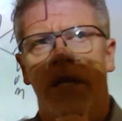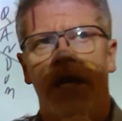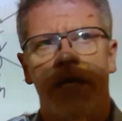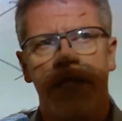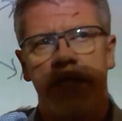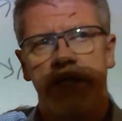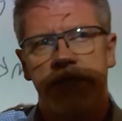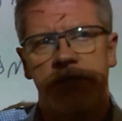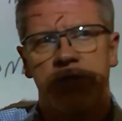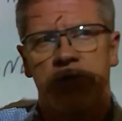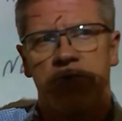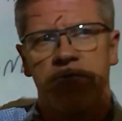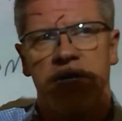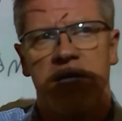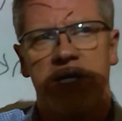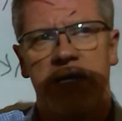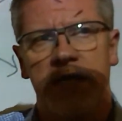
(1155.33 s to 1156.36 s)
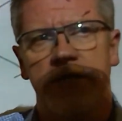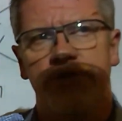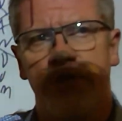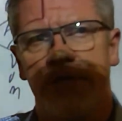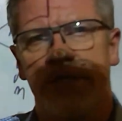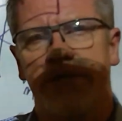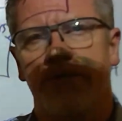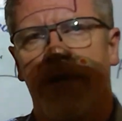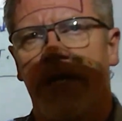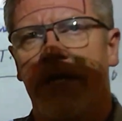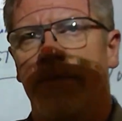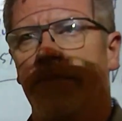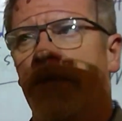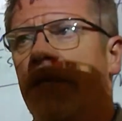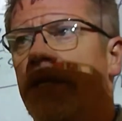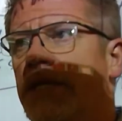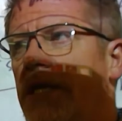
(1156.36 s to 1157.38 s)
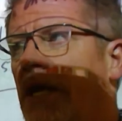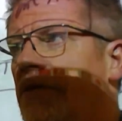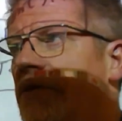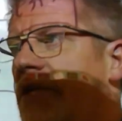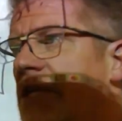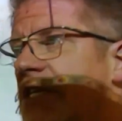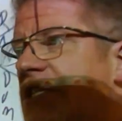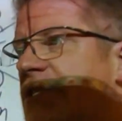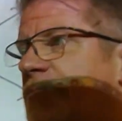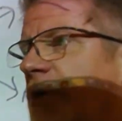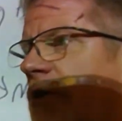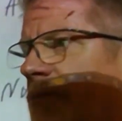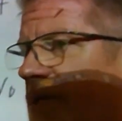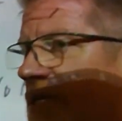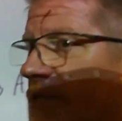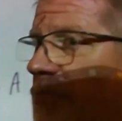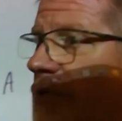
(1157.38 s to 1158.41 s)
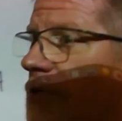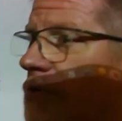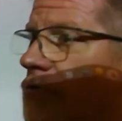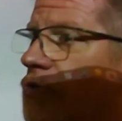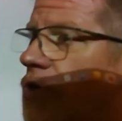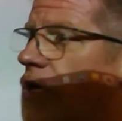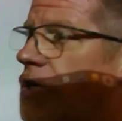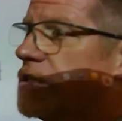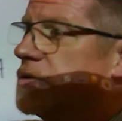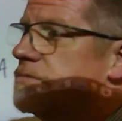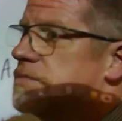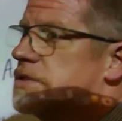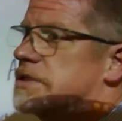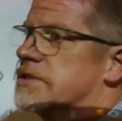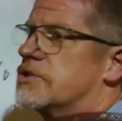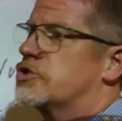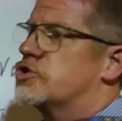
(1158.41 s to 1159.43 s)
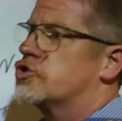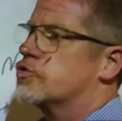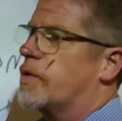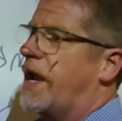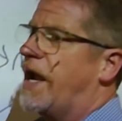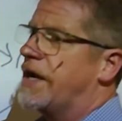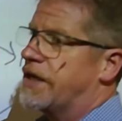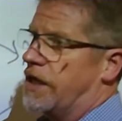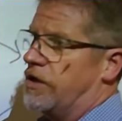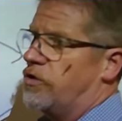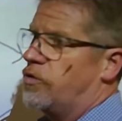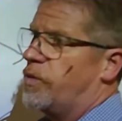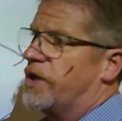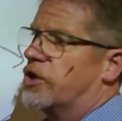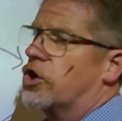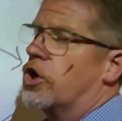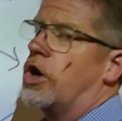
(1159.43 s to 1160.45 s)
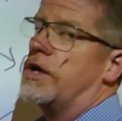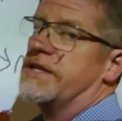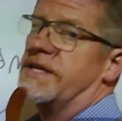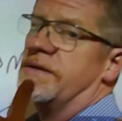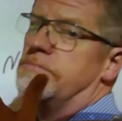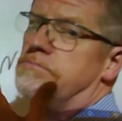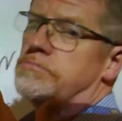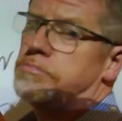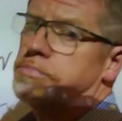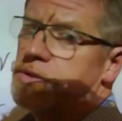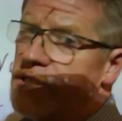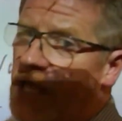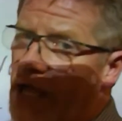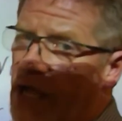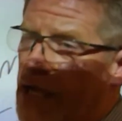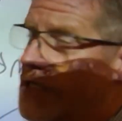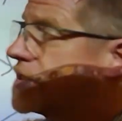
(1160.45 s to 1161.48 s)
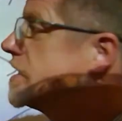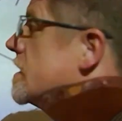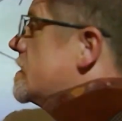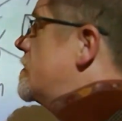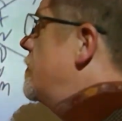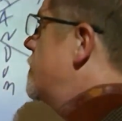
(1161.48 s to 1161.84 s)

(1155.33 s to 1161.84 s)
and then survey each stratum. Now, in experiments, we don't call them strata, we call them blocks. So